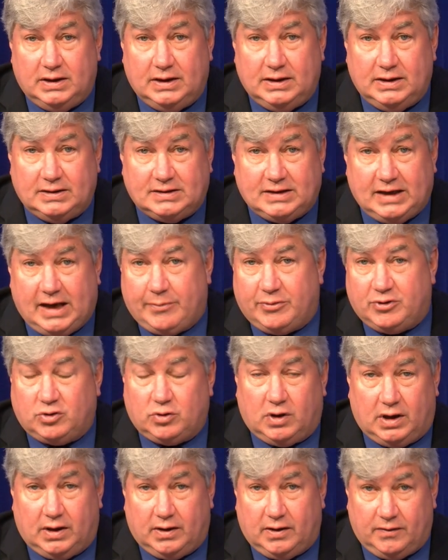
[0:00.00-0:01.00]
is happened
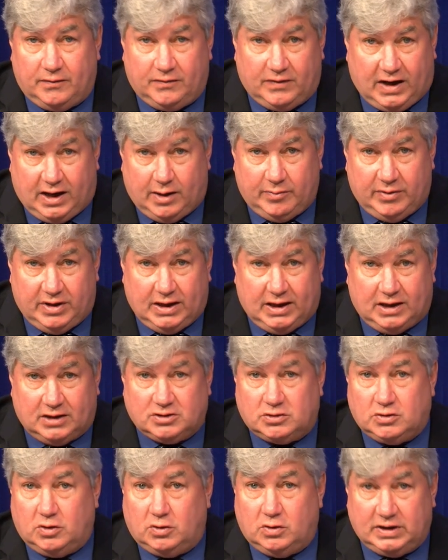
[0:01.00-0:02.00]
to our environment, our
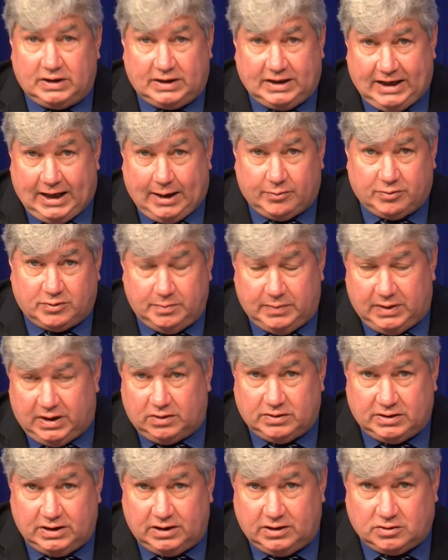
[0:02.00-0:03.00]
solar caps
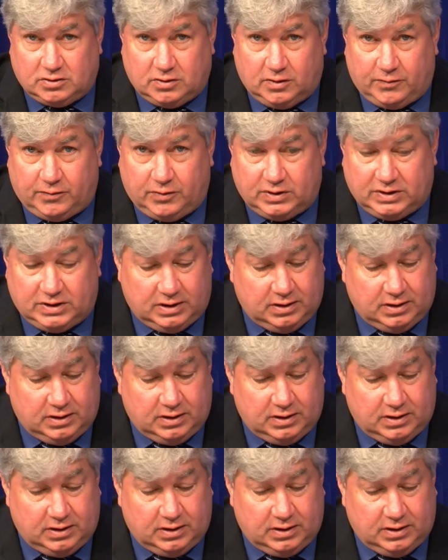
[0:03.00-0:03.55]
melting, and so forth.